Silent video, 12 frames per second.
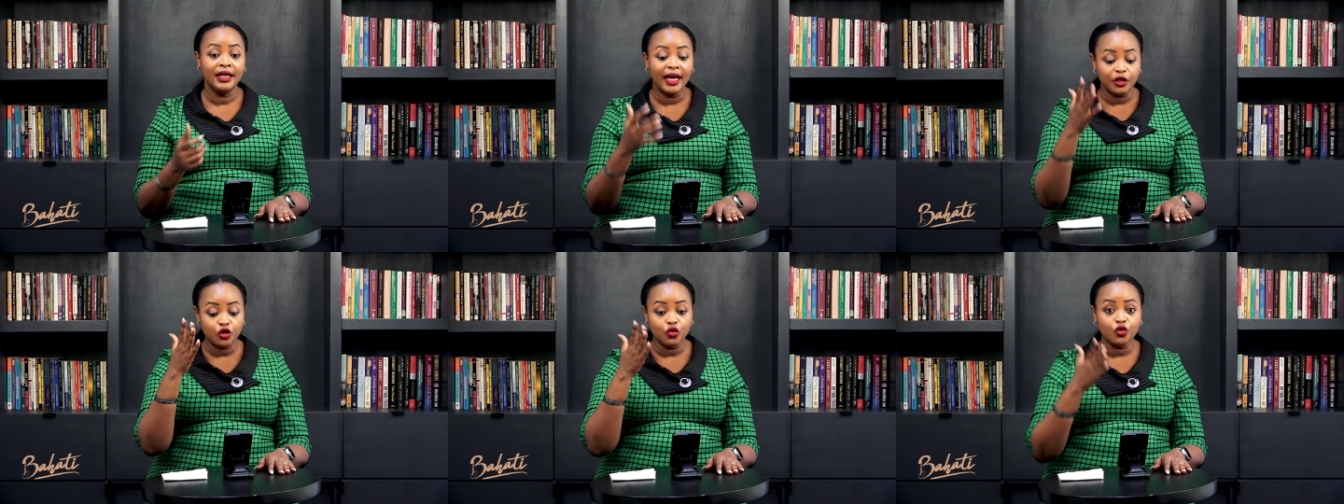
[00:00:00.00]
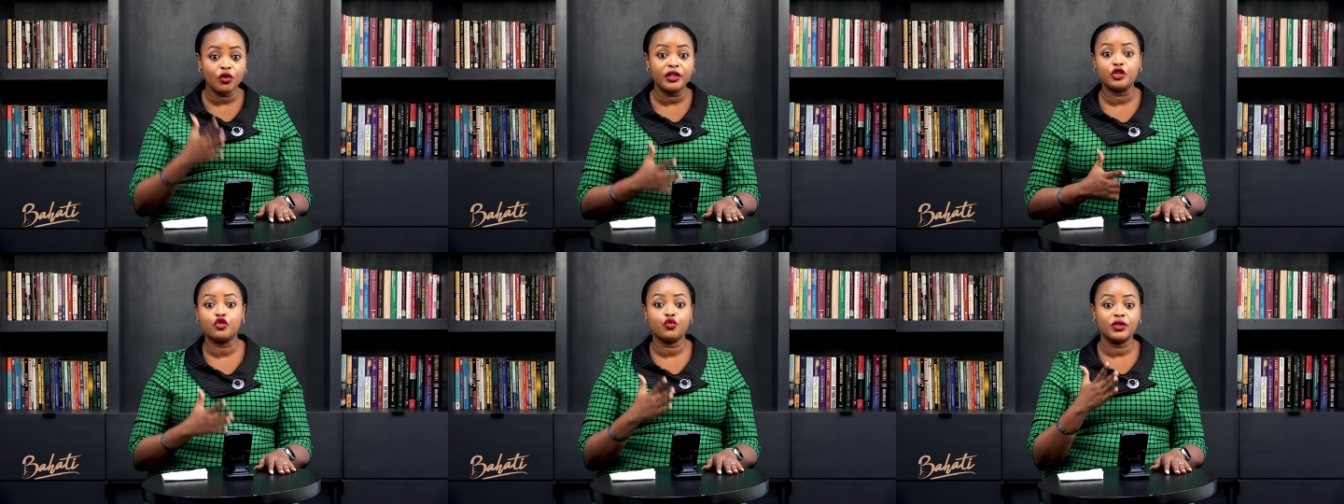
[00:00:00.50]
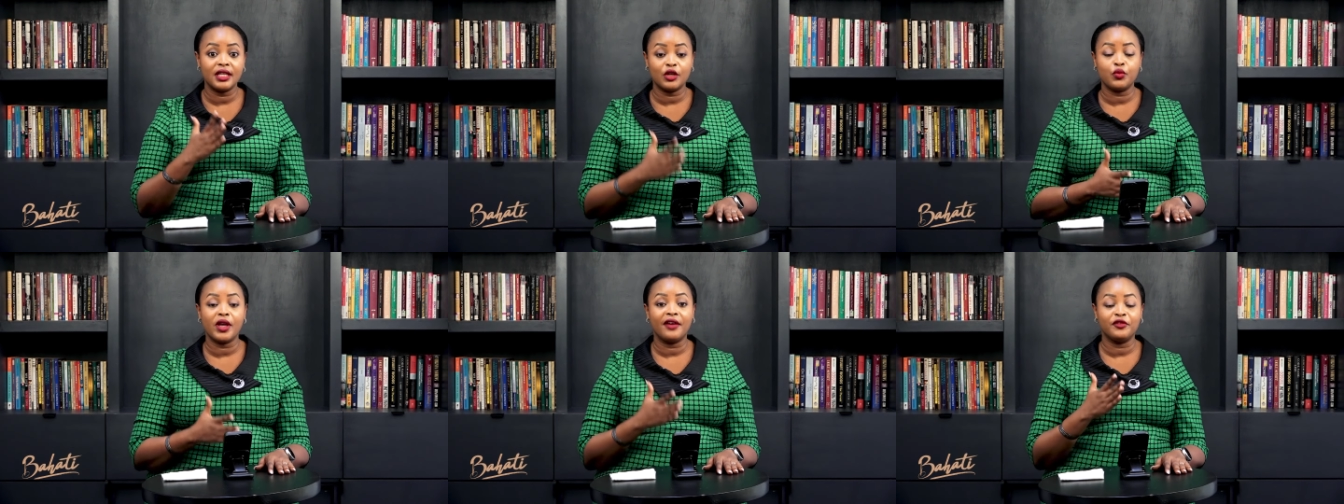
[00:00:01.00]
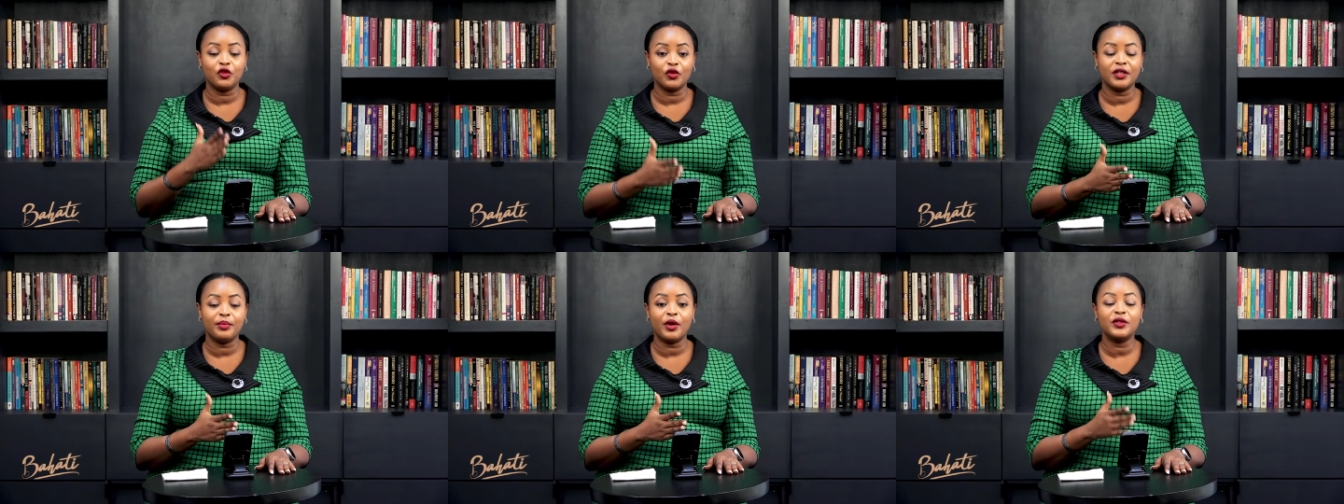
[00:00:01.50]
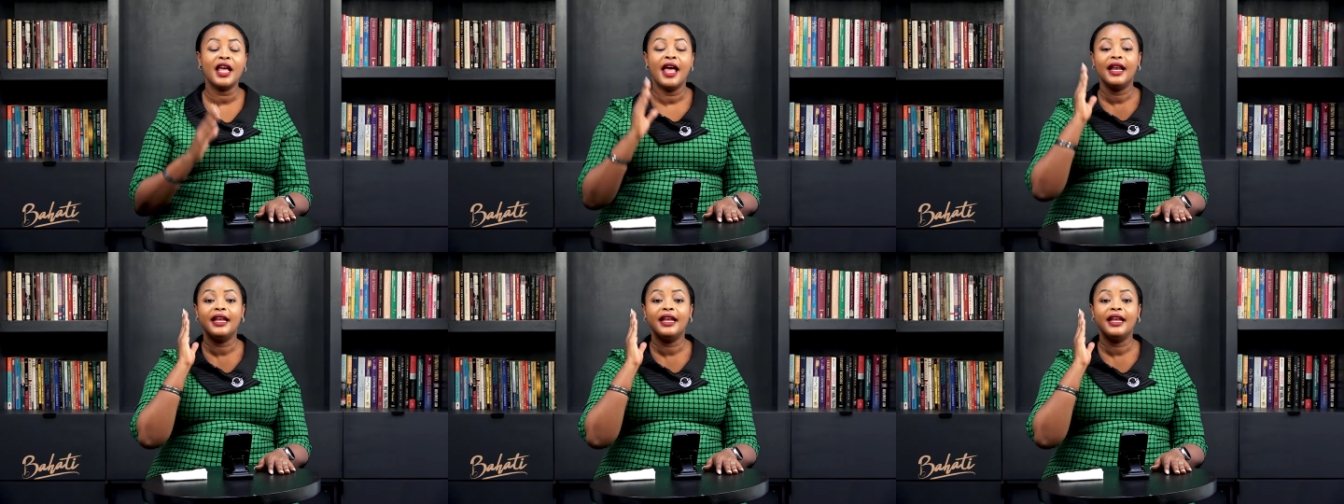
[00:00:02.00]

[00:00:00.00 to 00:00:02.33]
Get to know the truths that we have talked about.